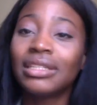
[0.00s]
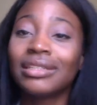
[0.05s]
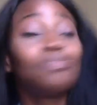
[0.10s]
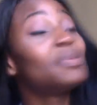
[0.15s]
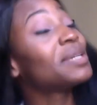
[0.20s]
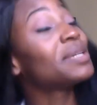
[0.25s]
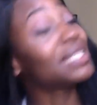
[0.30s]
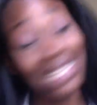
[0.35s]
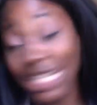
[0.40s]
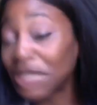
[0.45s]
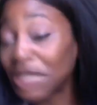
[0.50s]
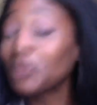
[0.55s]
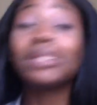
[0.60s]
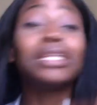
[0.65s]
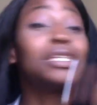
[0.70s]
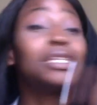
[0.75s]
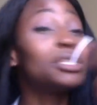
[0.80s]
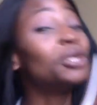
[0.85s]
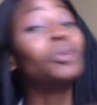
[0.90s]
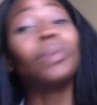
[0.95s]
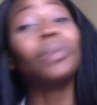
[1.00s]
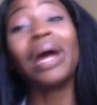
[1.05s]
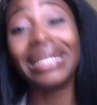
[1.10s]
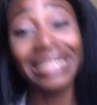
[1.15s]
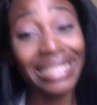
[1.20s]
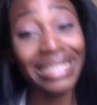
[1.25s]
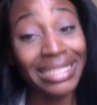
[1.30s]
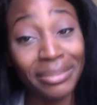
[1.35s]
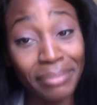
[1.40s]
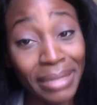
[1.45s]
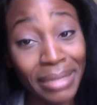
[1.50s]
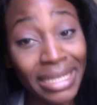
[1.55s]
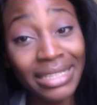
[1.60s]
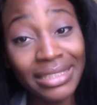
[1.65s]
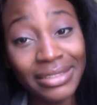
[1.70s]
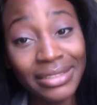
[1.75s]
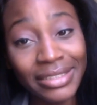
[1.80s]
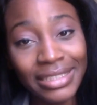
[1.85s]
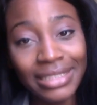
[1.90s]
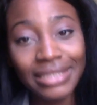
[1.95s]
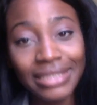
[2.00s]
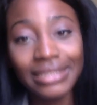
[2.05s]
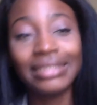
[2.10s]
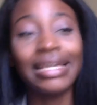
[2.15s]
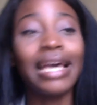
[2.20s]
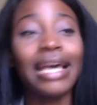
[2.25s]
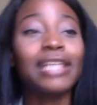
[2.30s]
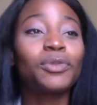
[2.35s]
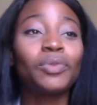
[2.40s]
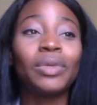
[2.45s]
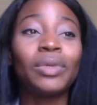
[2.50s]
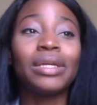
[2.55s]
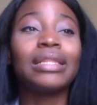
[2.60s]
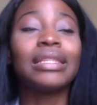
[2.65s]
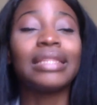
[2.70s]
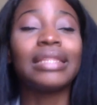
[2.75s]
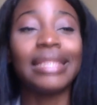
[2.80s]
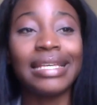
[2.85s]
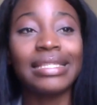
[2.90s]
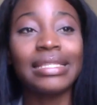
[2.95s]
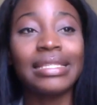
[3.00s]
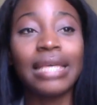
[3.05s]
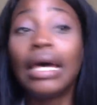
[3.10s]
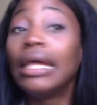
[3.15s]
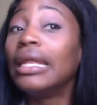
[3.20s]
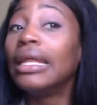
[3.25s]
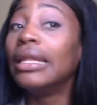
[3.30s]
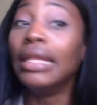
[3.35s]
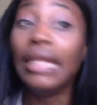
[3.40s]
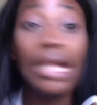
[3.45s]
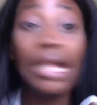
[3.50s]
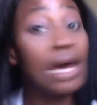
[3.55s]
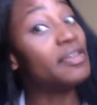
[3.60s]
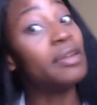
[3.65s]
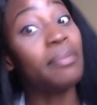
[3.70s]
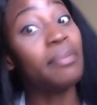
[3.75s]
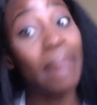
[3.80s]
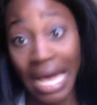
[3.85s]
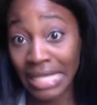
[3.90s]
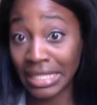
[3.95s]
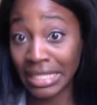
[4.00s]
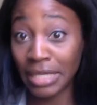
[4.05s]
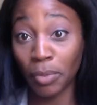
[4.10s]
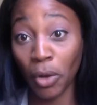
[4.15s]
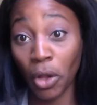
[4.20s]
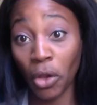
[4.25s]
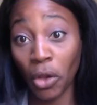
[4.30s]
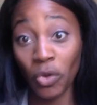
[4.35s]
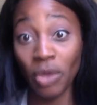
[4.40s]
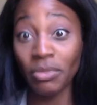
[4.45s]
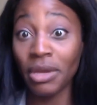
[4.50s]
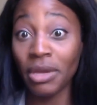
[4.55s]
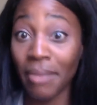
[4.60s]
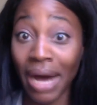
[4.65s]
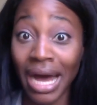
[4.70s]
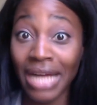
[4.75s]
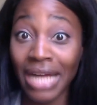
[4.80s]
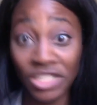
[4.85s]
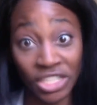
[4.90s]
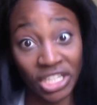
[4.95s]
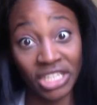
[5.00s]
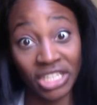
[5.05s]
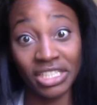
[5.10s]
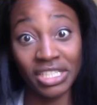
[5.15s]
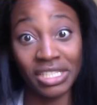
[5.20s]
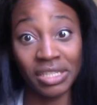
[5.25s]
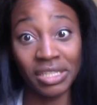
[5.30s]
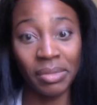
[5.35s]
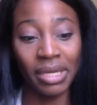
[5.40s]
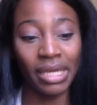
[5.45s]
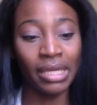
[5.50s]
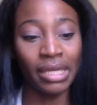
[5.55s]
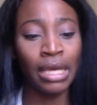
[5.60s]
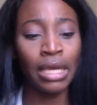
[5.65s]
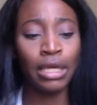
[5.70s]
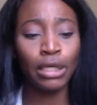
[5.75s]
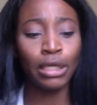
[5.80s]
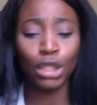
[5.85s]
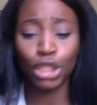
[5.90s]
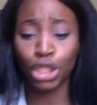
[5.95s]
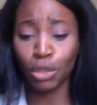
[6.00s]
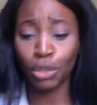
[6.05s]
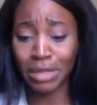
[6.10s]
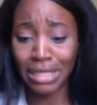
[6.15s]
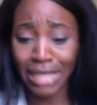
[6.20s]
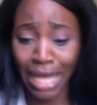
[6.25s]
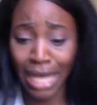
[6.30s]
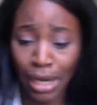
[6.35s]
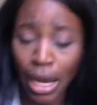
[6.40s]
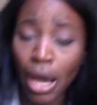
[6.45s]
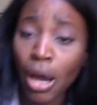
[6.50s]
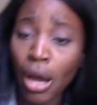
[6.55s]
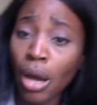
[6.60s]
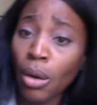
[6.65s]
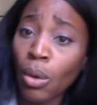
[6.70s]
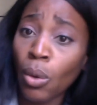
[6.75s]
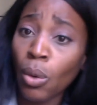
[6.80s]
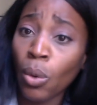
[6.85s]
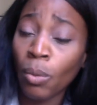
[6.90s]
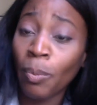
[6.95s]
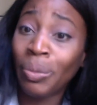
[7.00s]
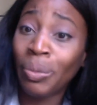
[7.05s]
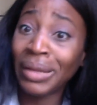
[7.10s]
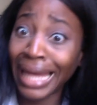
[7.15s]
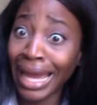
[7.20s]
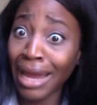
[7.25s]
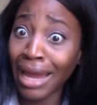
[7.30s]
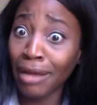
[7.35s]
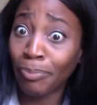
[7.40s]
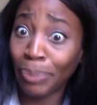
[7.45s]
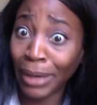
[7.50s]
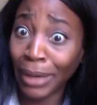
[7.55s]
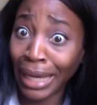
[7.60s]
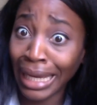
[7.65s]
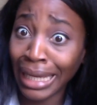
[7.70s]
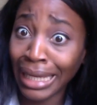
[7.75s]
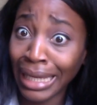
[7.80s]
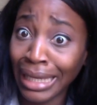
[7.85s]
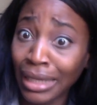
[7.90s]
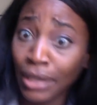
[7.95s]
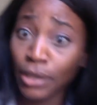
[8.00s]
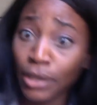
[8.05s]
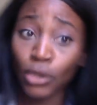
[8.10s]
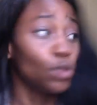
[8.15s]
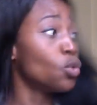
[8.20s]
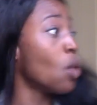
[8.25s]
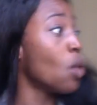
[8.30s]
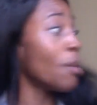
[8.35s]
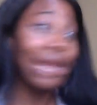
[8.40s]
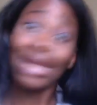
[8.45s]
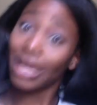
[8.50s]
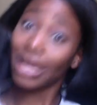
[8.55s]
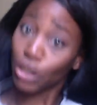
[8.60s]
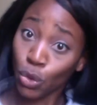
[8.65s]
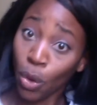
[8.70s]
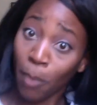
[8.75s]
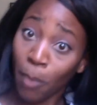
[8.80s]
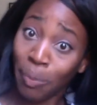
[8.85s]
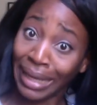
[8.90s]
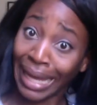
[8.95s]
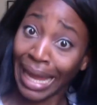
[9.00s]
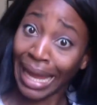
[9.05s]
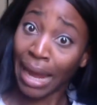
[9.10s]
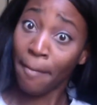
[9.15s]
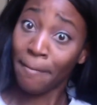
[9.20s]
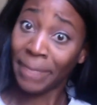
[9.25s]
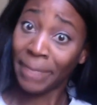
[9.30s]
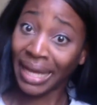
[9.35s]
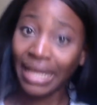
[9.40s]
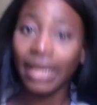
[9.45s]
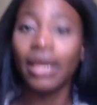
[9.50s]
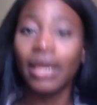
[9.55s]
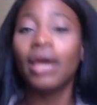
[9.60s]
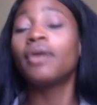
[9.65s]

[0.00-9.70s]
Because that's what this hood rat did to me. That's what this loving basketball Remy Ma chick did to me. She was like, Plan B? You want me to get you a Plan B?